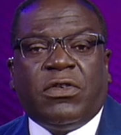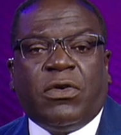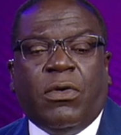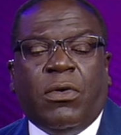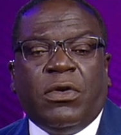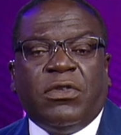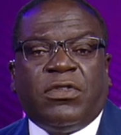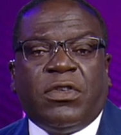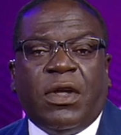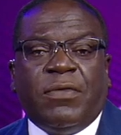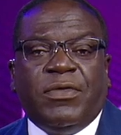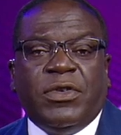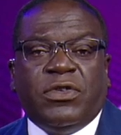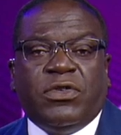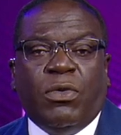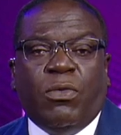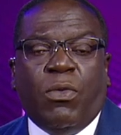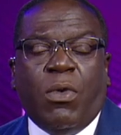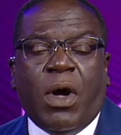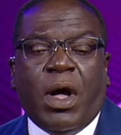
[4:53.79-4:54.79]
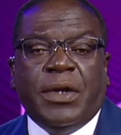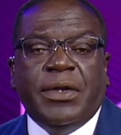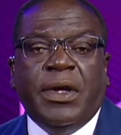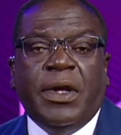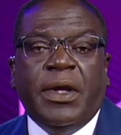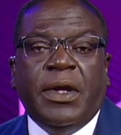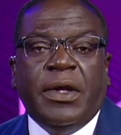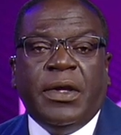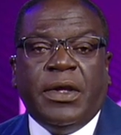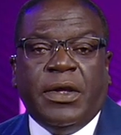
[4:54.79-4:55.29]
Court 7-1
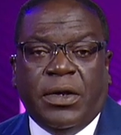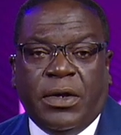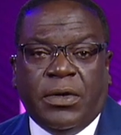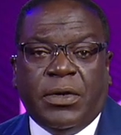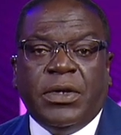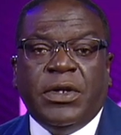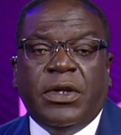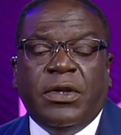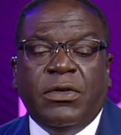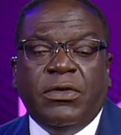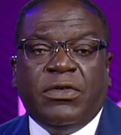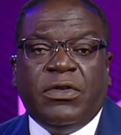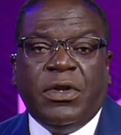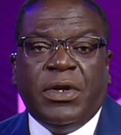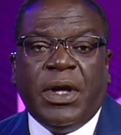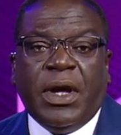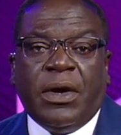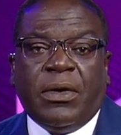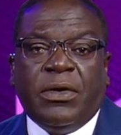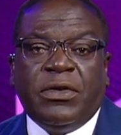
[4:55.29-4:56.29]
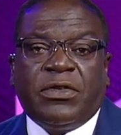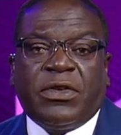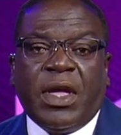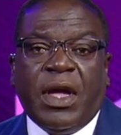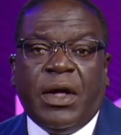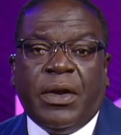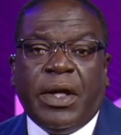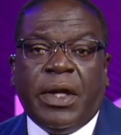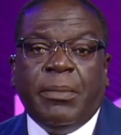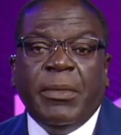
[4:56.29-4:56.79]
here in Houston, Harris
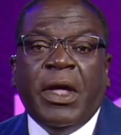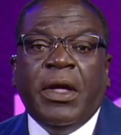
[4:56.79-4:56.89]
County.